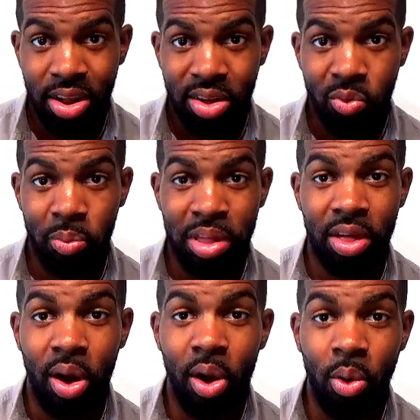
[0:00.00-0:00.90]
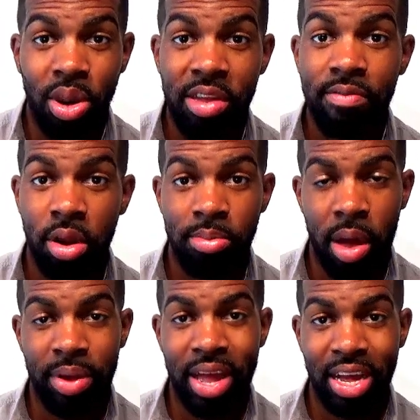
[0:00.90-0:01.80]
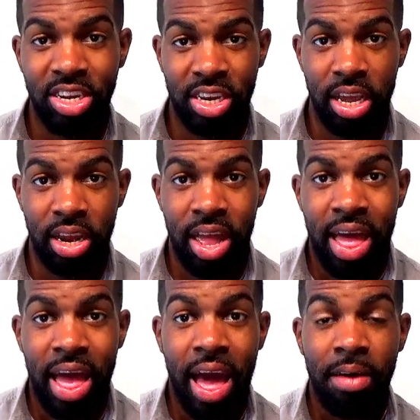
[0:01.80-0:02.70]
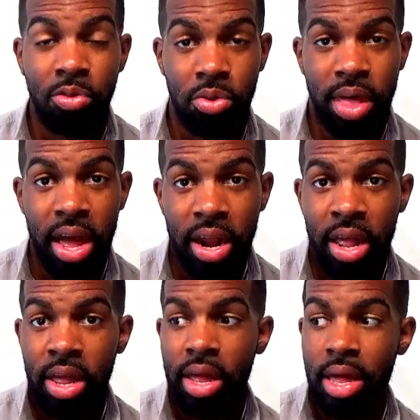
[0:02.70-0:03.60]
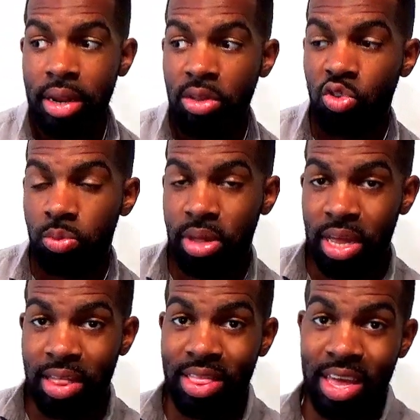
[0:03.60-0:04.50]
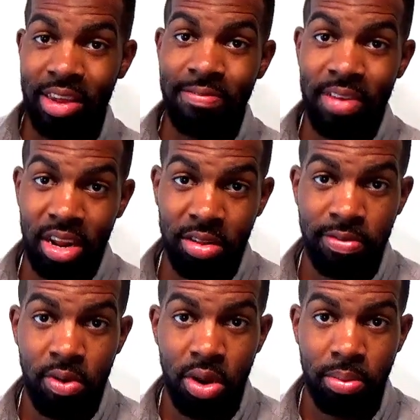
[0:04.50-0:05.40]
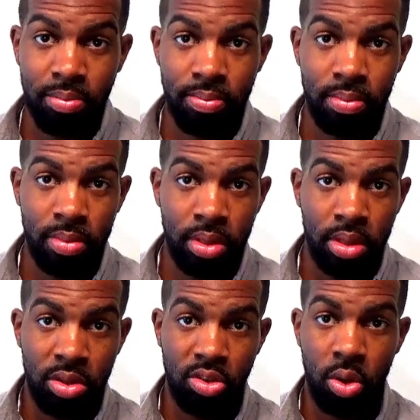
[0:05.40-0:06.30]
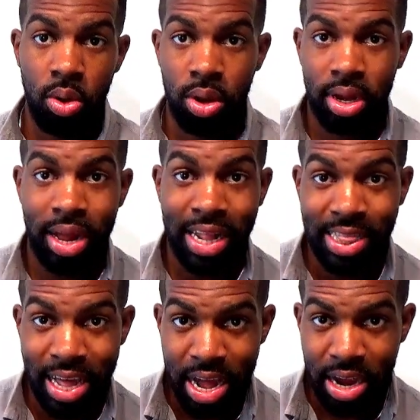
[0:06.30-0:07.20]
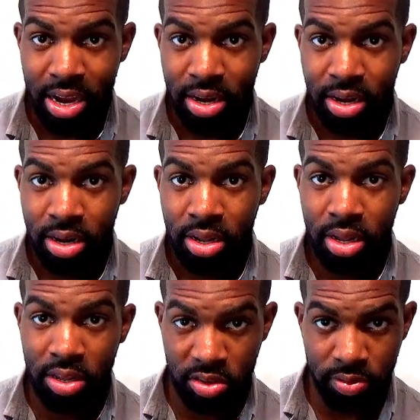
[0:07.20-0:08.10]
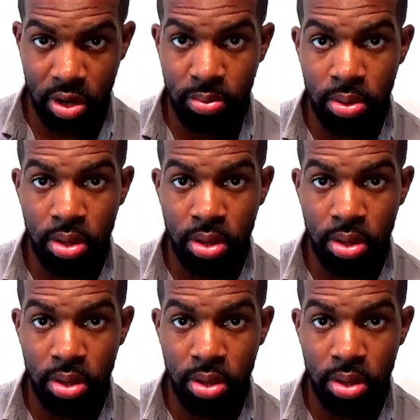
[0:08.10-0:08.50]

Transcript: will be the only verb that we conjugate. After that, it needs to be in the infinitive form. So cantar is a verb.